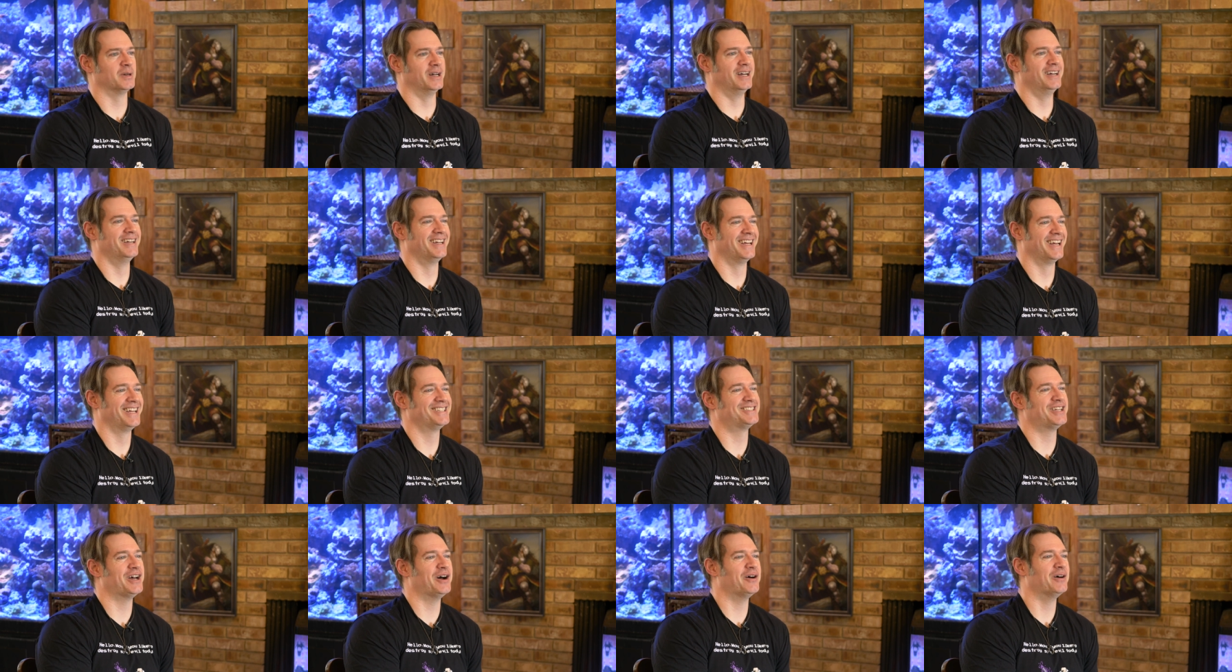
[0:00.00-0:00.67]
well.
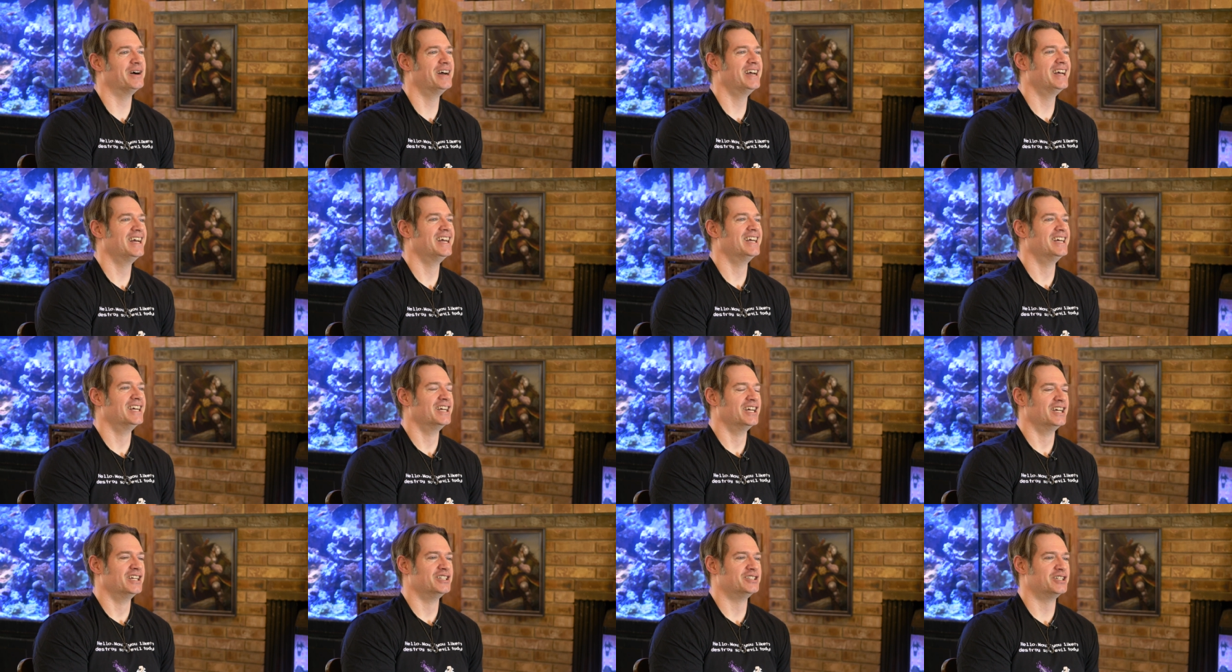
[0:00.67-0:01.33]
so
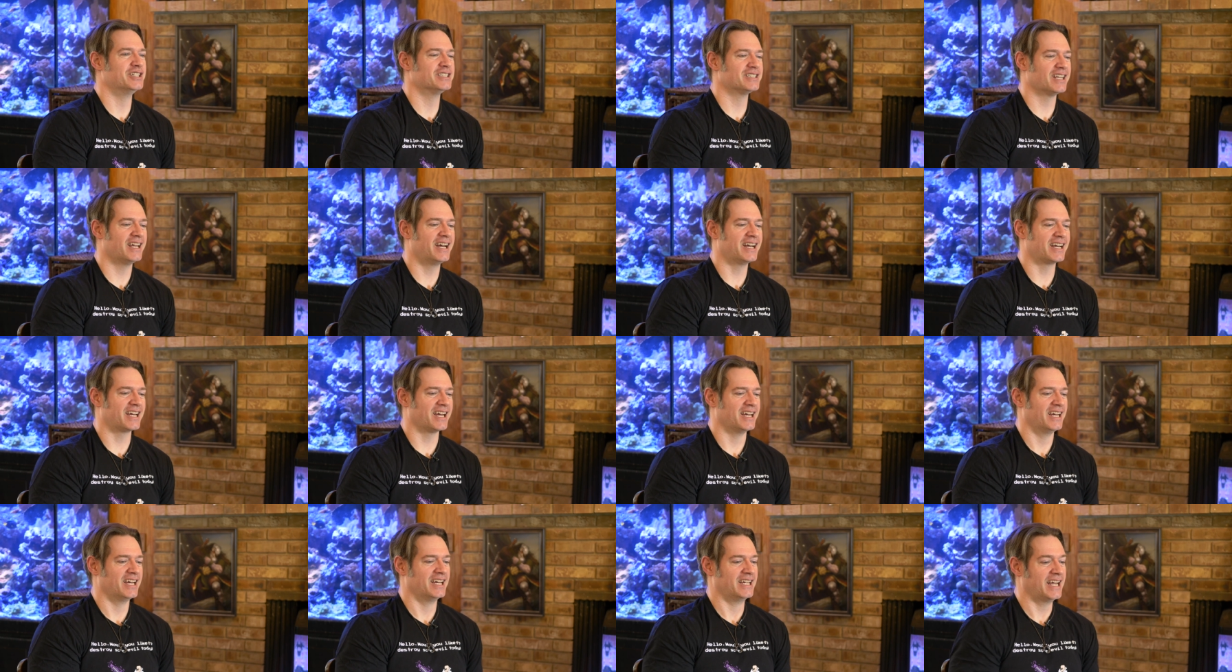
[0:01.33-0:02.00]
she's
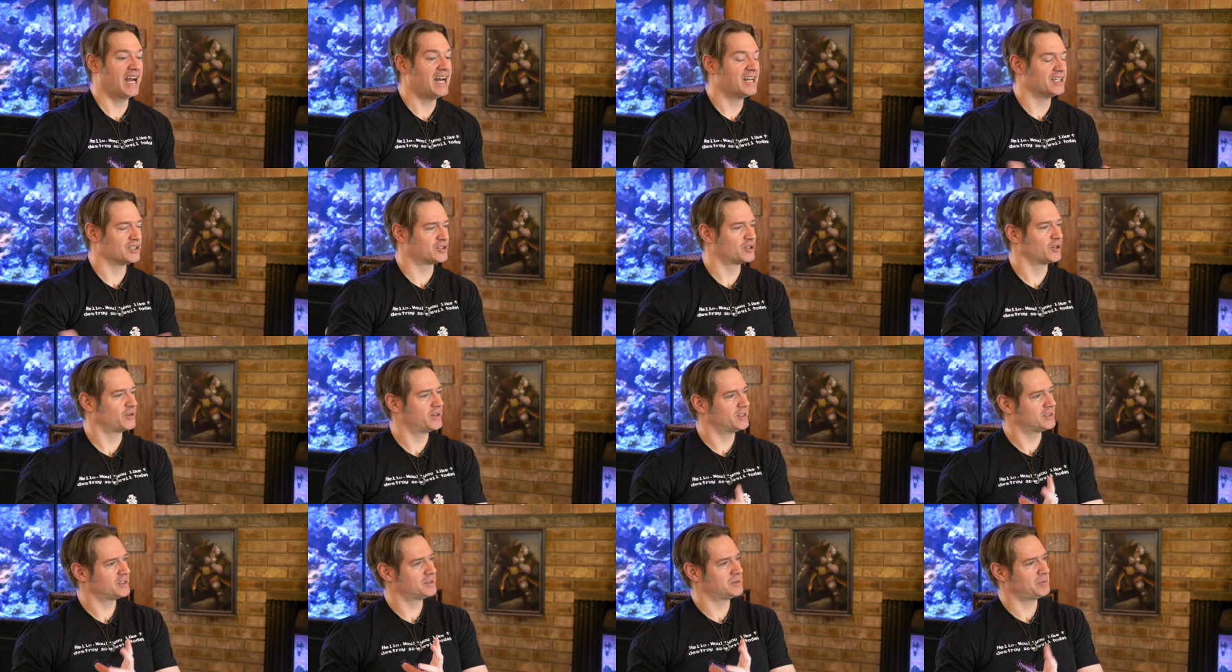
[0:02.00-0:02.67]
like, "Yeah, so
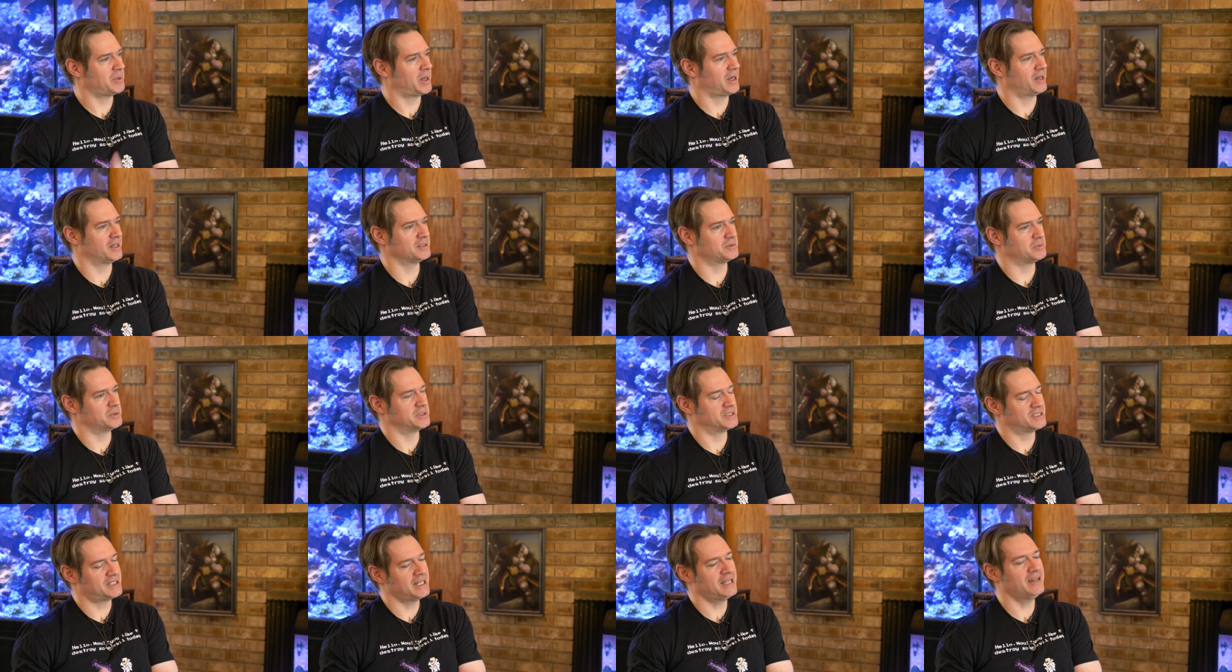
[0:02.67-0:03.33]
this is my
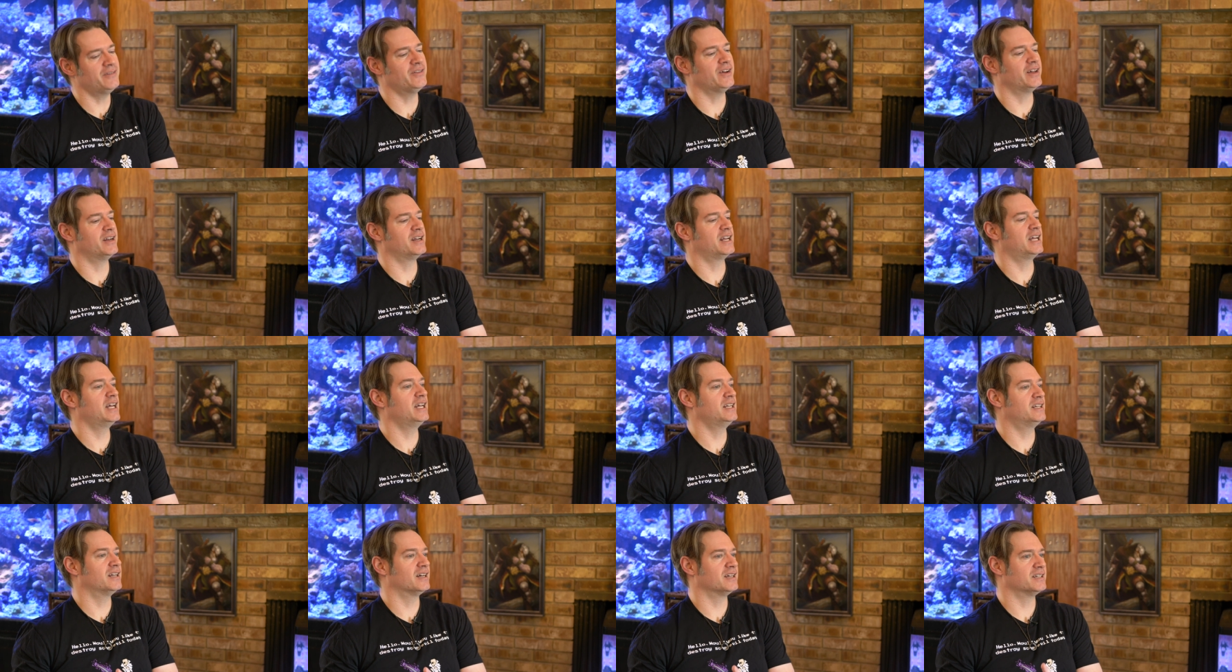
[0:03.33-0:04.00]
husband Steve, and
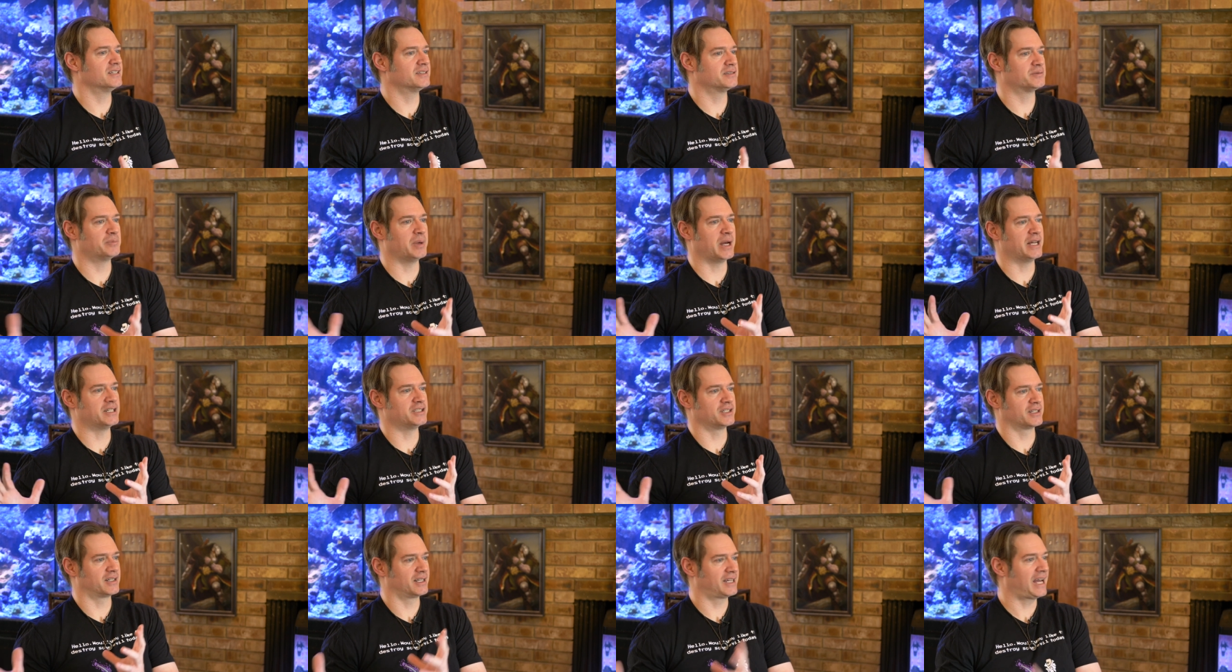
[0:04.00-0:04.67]
he does
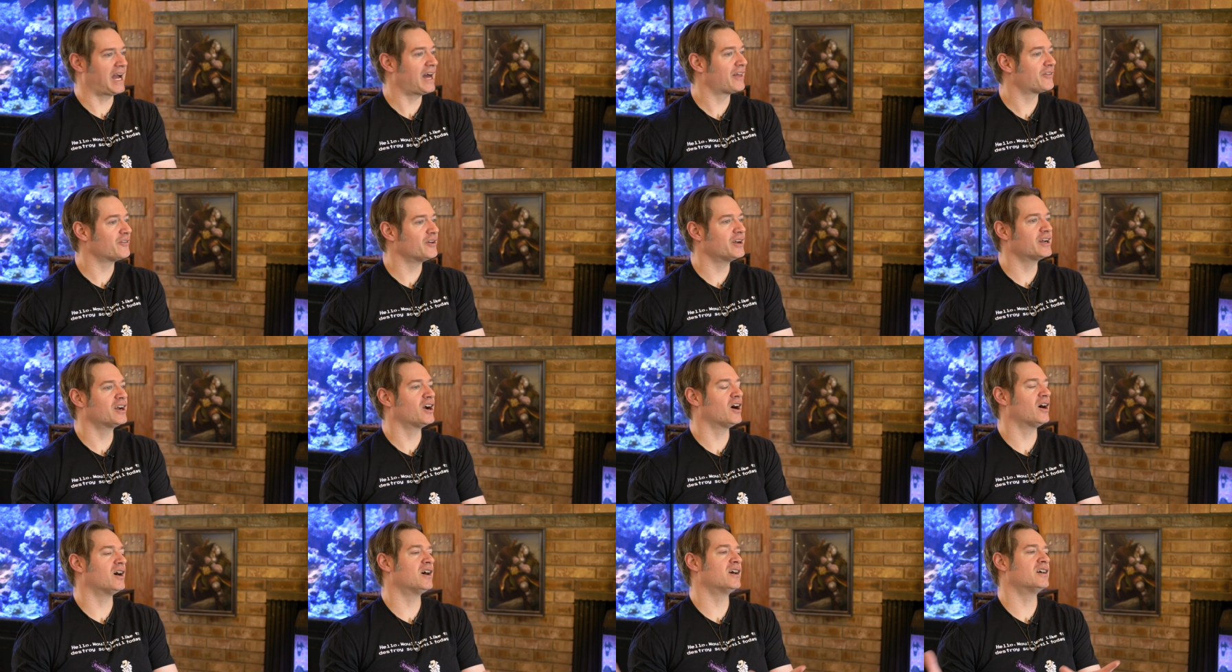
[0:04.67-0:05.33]
Magic the
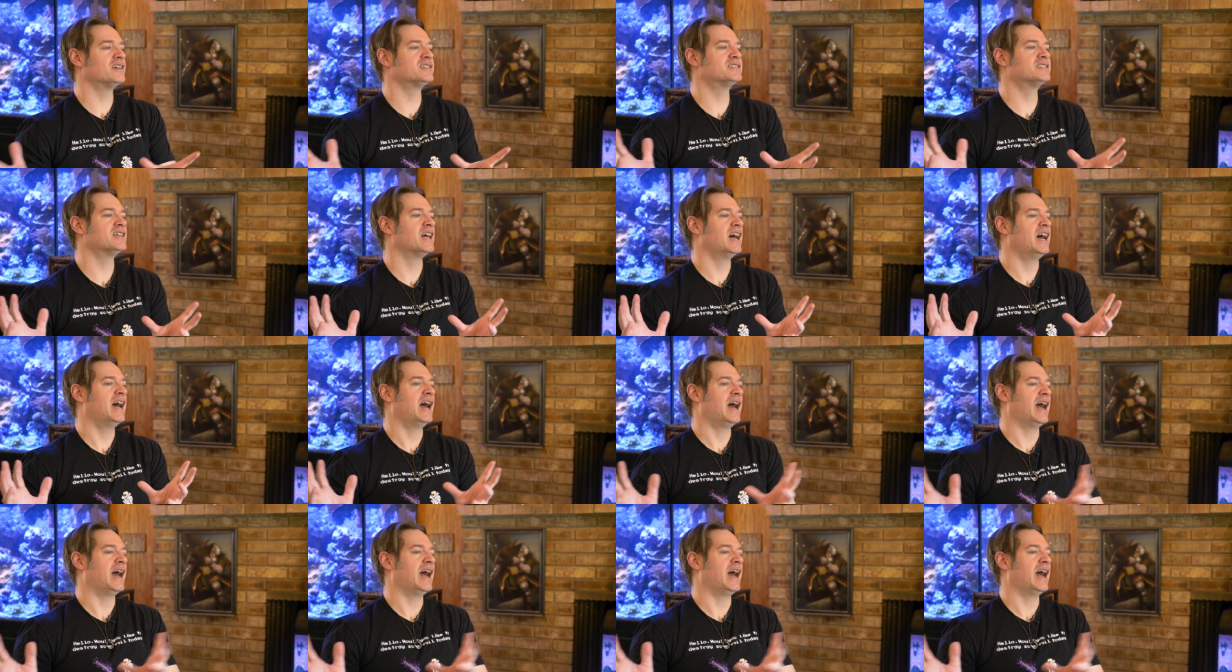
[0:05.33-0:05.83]
Gathering cards,